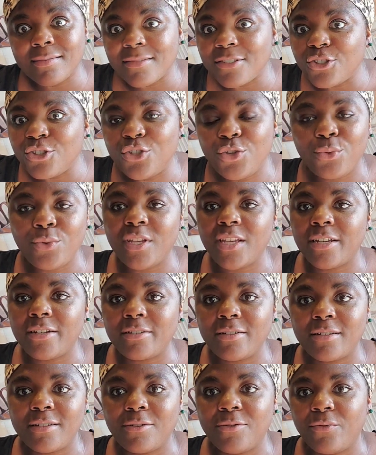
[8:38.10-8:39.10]
2
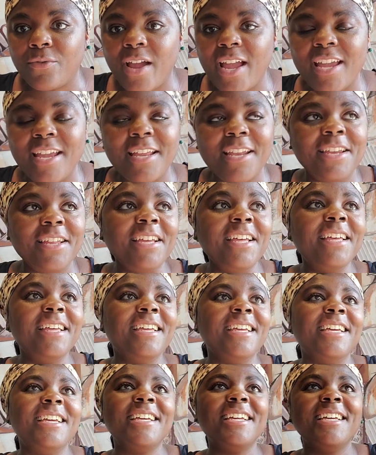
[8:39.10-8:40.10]
years, right?
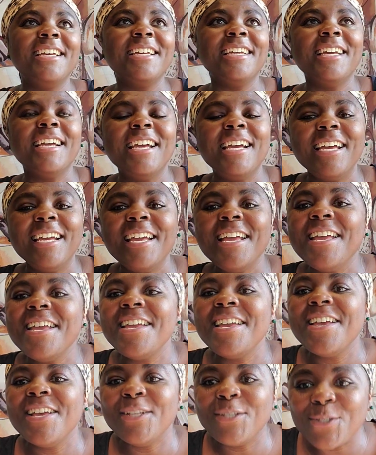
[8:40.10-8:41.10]

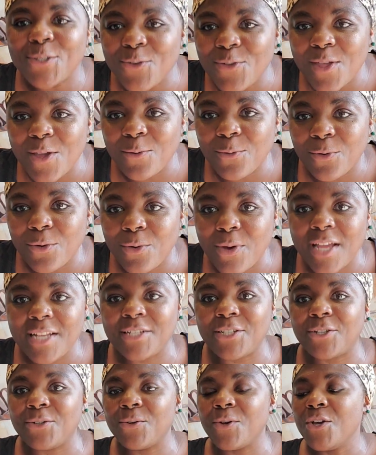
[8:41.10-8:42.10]
So then what
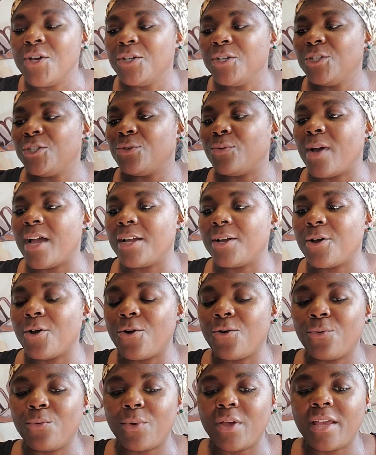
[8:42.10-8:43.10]
do? Do I
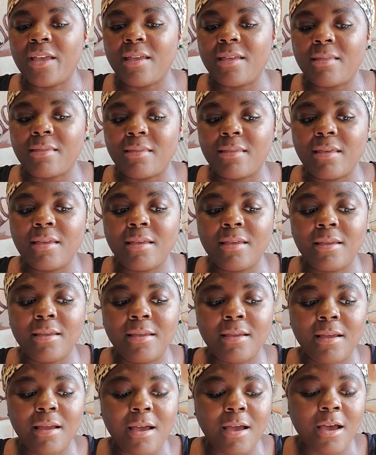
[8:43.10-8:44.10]
go with
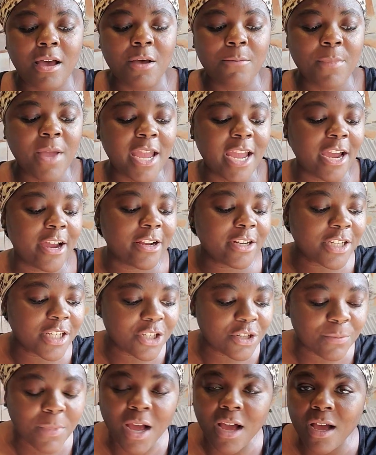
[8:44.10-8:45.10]

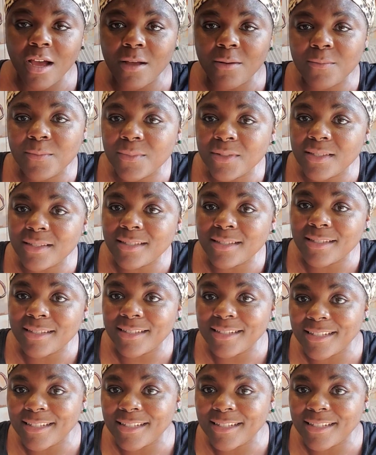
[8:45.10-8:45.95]
Heritage Moms